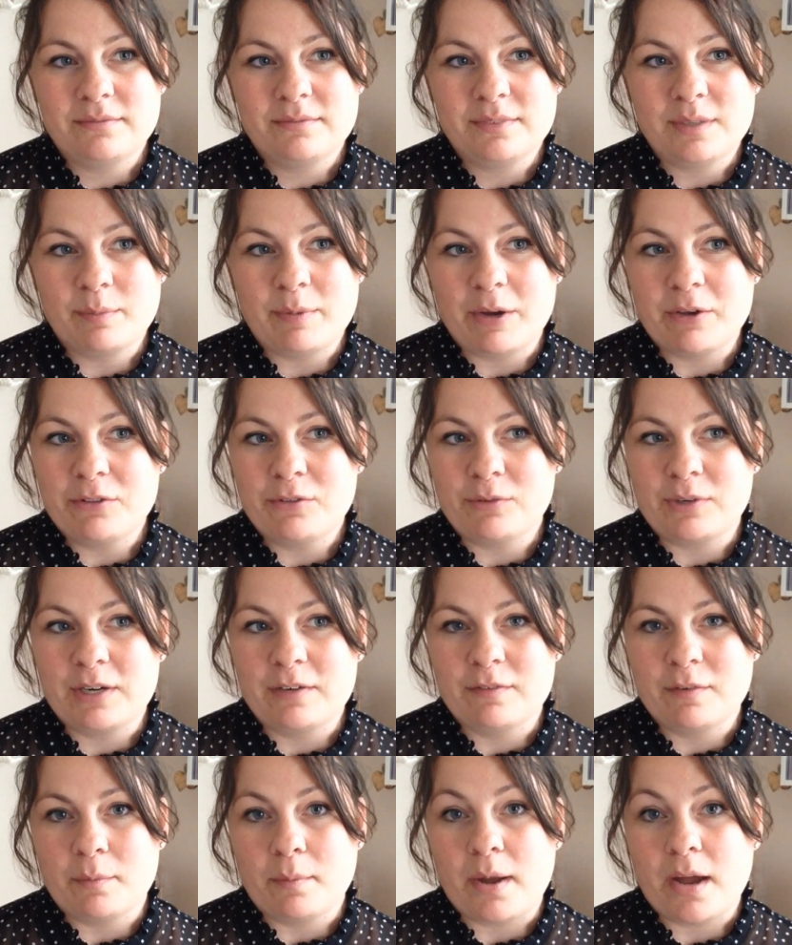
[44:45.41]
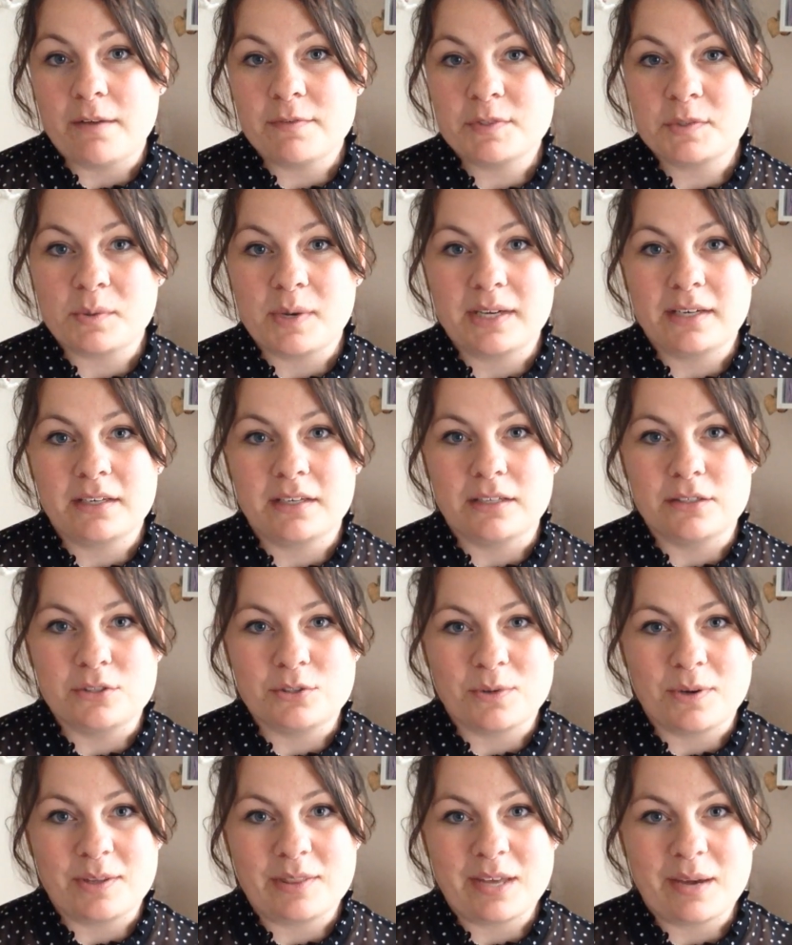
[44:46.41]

about 3 of them off so I can enjoy